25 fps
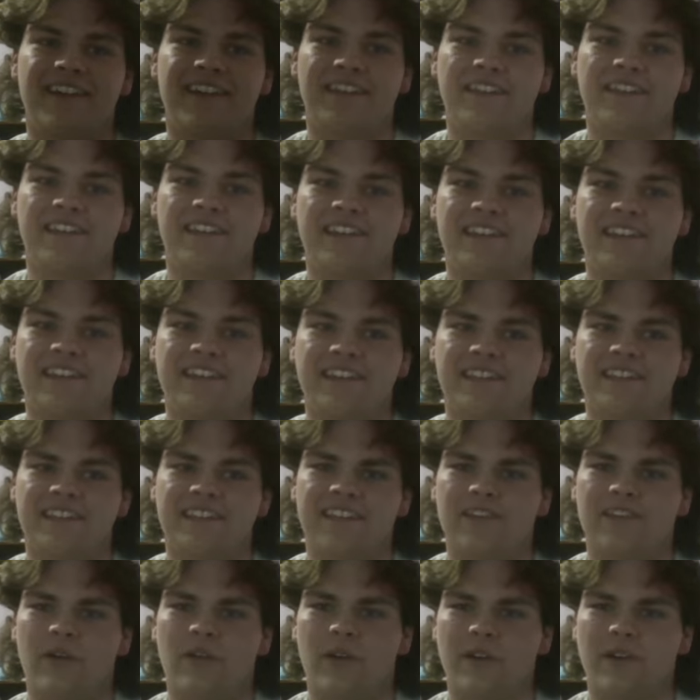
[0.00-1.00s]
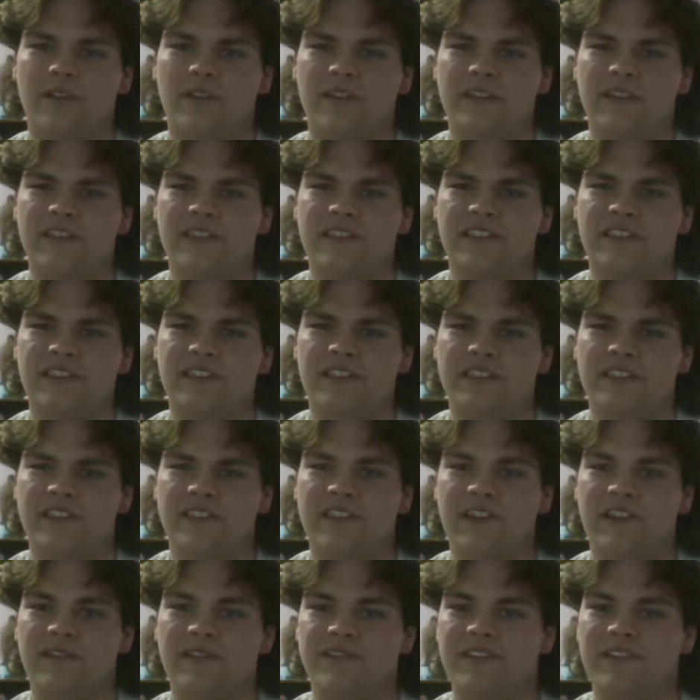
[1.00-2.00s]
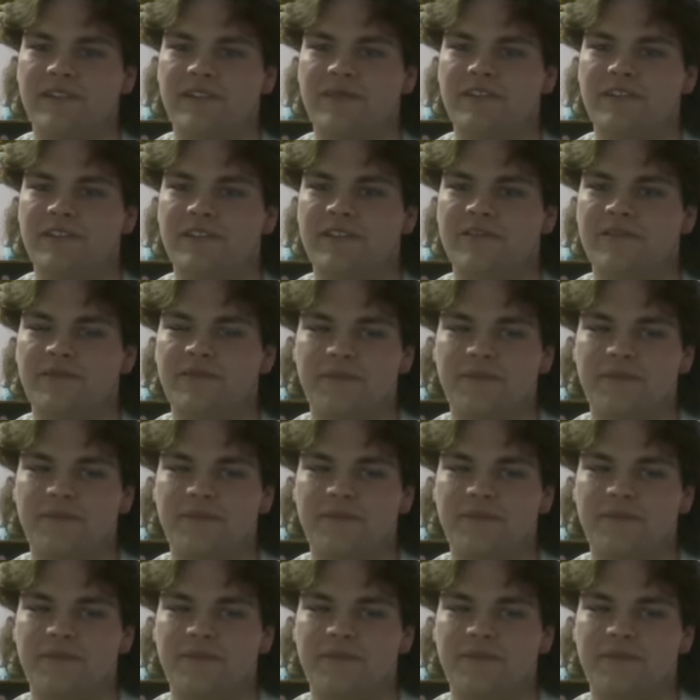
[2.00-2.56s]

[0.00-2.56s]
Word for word: I think he's canonically 16 or 17.